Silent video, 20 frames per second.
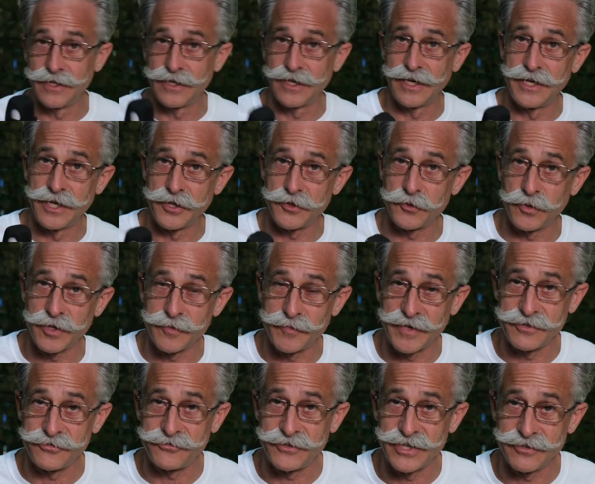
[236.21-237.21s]
another one of my
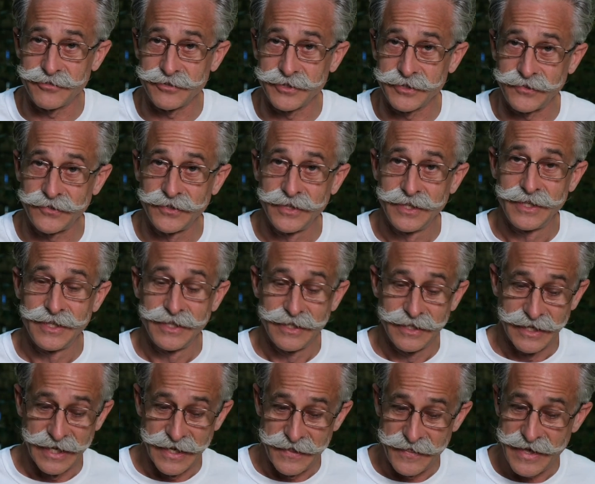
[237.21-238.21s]
favorites,
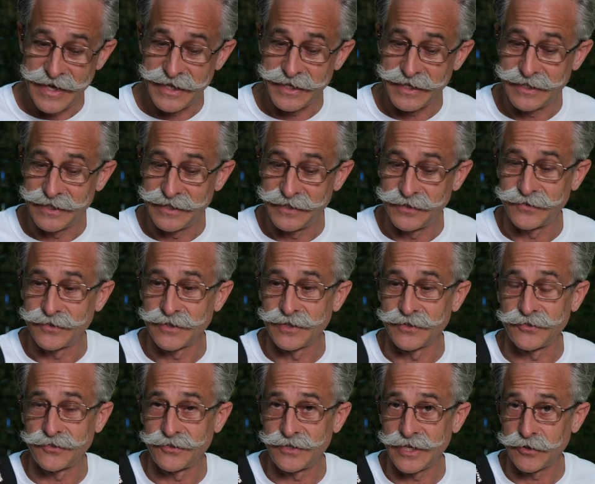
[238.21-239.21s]
and that is a
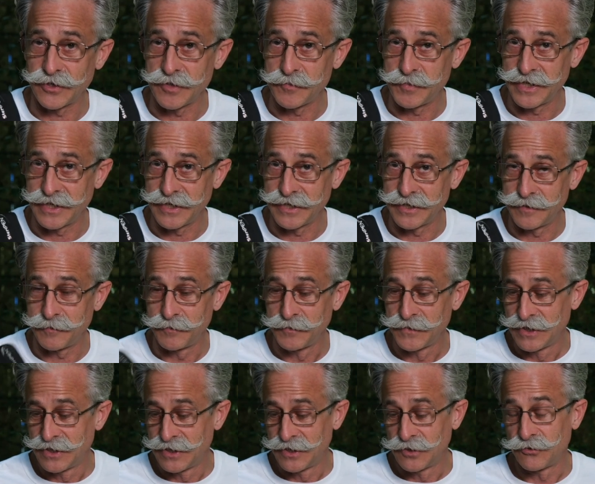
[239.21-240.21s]
SteriPen.
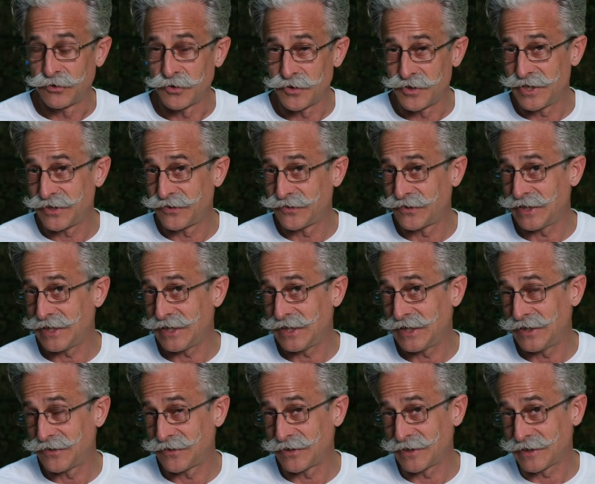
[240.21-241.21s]
So this
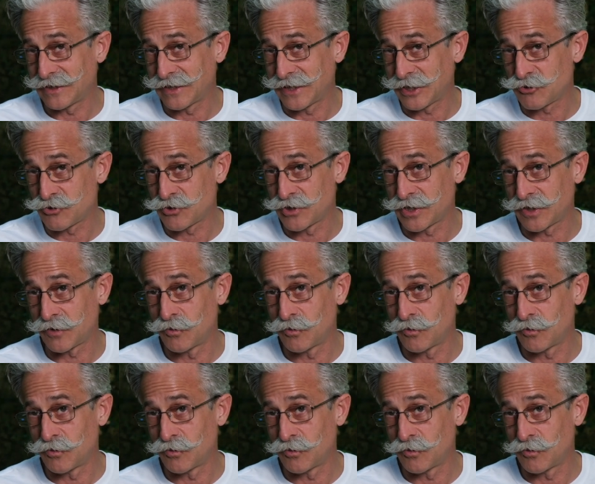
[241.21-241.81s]
is an electric